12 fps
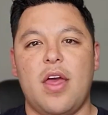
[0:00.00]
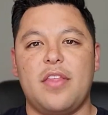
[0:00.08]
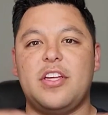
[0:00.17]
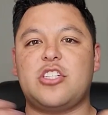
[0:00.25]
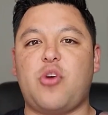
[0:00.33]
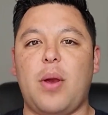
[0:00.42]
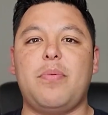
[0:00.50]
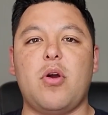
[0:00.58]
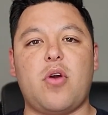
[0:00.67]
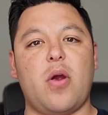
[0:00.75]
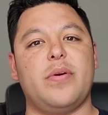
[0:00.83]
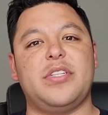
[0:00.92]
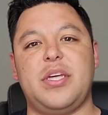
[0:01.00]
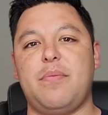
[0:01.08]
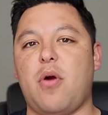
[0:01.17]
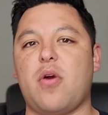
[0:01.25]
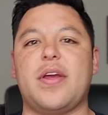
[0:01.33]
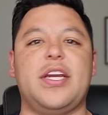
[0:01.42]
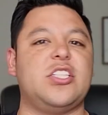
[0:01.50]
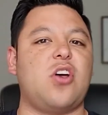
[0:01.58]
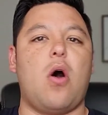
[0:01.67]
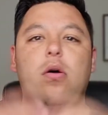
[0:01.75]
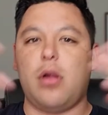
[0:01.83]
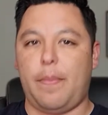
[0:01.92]
This cryptocurrency market is
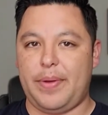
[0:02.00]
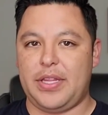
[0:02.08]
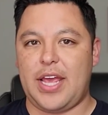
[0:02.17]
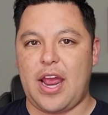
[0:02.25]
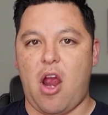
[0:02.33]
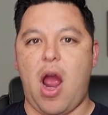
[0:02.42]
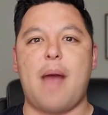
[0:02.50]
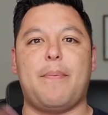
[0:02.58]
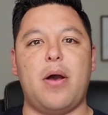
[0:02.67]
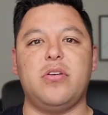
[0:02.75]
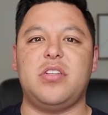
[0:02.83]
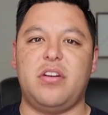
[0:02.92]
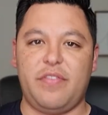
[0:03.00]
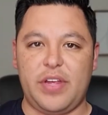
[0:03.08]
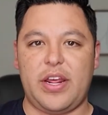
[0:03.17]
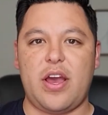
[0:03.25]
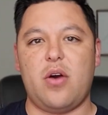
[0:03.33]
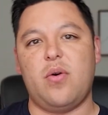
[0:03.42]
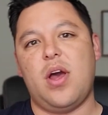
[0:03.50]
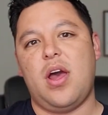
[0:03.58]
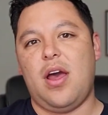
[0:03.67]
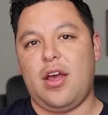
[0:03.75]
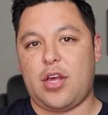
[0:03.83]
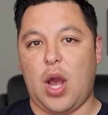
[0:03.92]
all up in the air. I posted a video
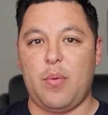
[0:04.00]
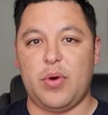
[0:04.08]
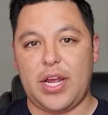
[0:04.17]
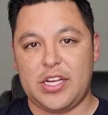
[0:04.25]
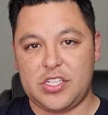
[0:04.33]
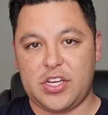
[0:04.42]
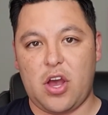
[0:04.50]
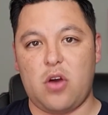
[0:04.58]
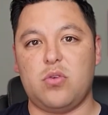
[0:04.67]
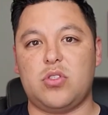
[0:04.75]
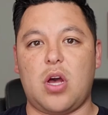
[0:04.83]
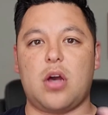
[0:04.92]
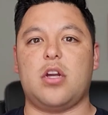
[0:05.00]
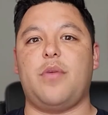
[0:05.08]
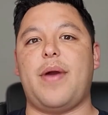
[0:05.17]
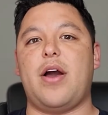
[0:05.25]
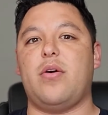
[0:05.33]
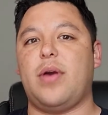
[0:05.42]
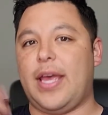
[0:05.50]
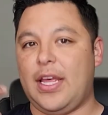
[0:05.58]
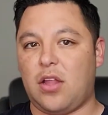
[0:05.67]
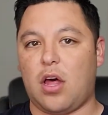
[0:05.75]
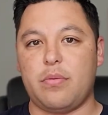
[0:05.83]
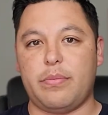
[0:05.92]
a couple days ago talking about
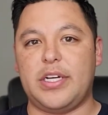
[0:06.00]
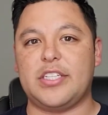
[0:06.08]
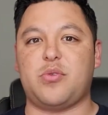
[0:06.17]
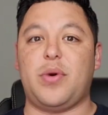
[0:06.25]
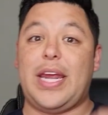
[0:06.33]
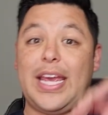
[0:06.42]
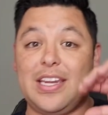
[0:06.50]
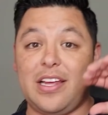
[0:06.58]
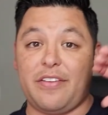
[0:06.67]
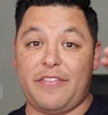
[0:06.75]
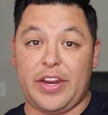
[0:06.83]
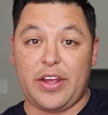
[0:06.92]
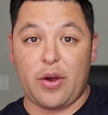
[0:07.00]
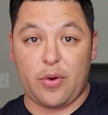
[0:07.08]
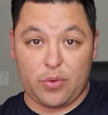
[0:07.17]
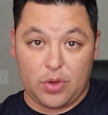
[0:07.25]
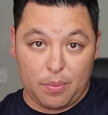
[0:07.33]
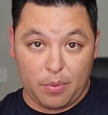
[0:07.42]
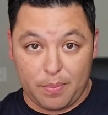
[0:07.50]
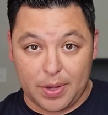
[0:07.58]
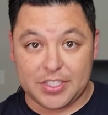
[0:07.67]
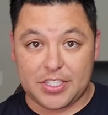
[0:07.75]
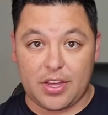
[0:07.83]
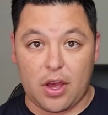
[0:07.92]
Elon Musk, what he did a video a couple
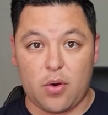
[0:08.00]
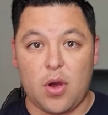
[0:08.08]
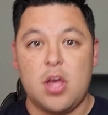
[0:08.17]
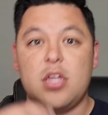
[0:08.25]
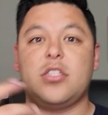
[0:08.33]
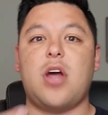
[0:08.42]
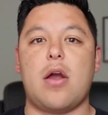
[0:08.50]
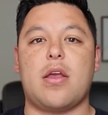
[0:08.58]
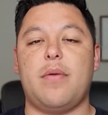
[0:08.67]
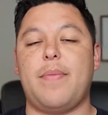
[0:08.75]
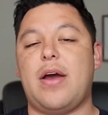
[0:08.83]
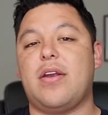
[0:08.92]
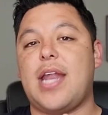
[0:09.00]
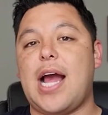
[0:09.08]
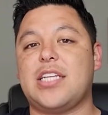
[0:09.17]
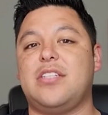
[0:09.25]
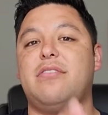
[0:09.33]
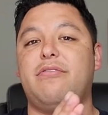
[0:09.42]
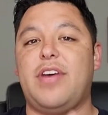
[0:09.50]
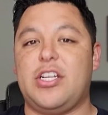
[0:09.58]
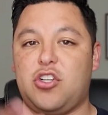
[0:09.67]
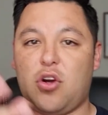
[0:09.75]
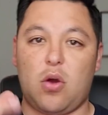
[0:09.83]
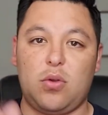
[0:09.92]
months ago talking about not to invest
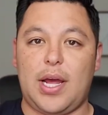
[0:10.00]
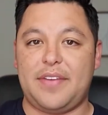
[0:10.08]
your whole life